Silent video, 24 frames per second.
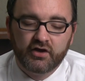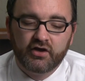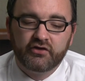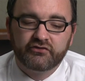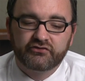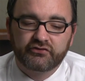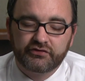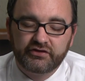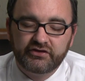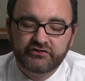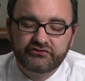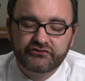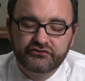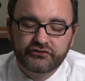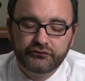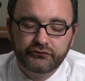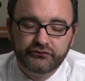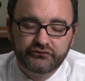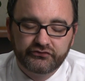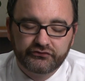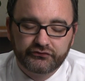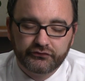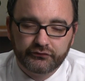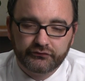So these two
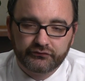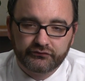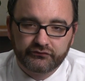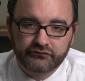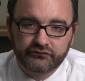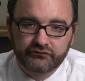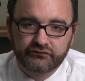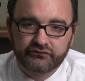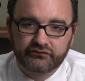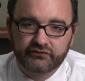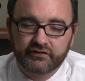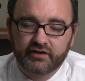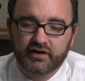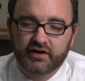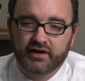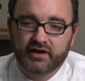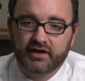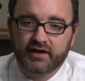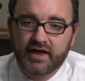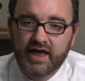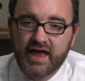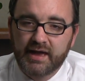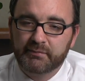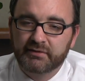students,
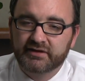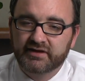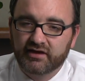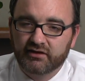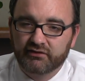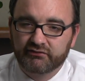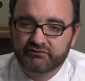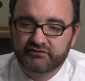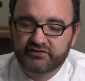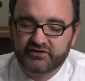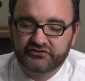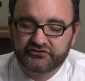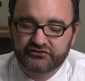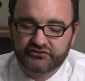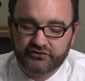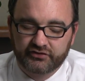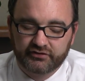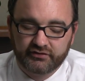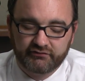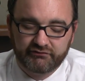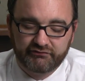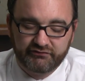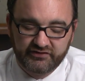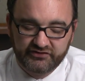Abigail
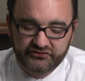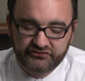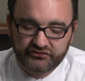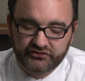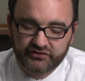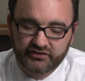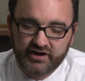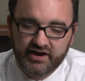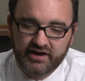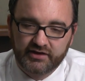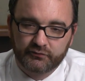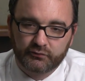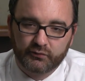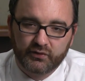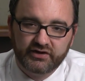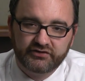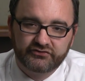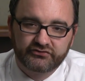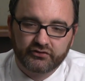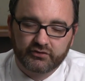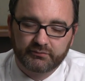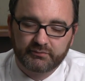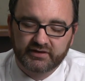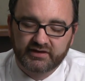Fisher and
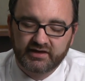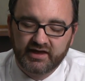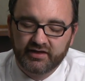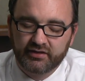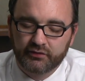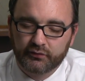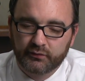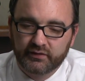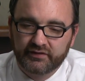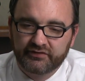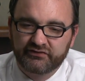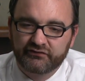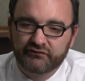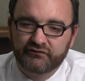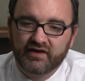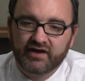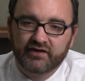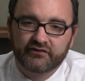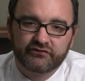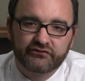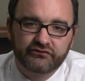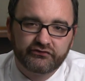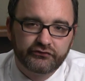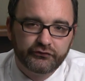Rachel Michalowicz,
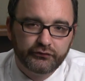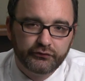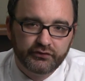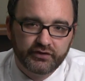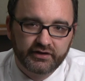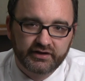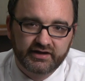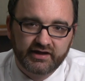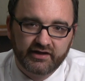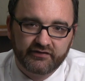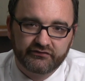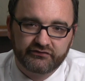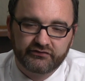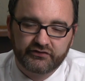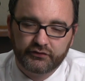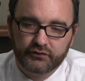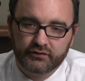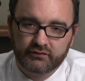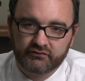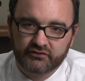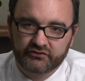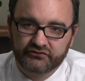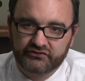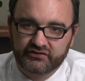filed suit against the
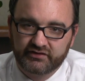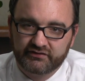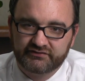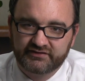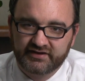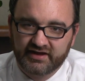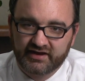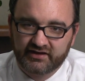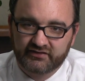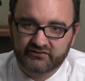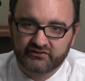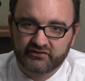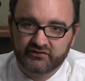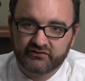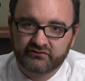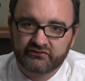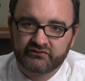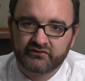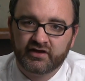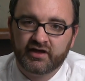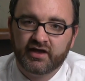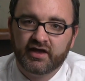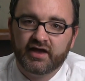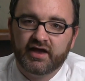University of
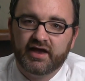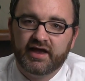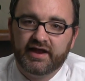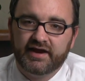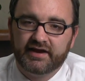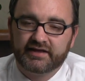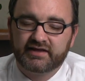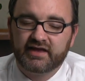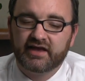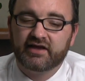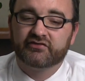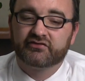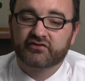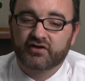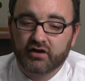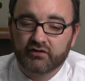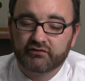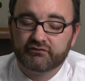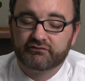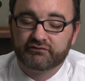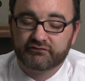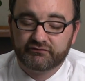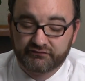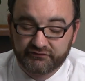Texas in a case
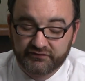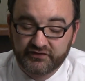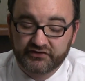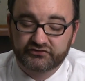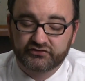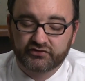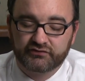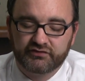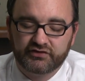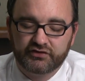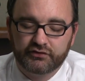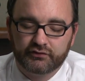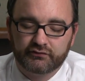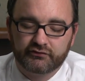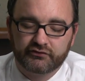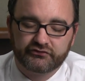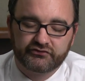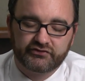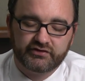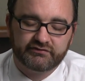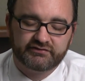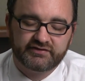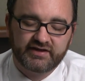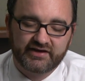called Fisher v.
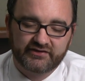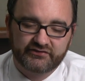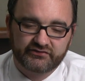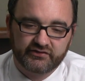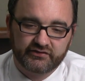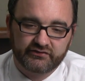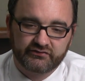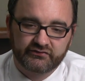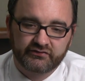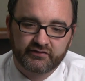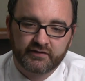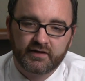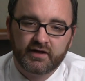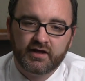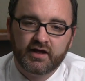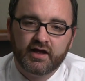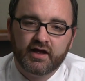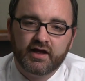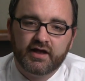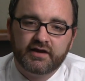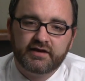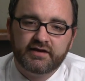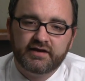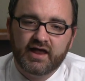University of Texas.
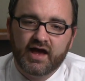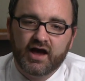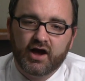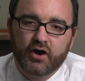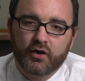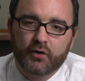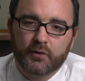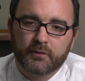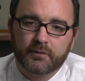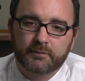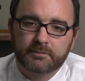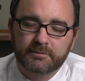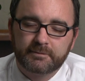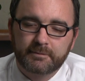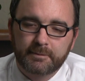Now,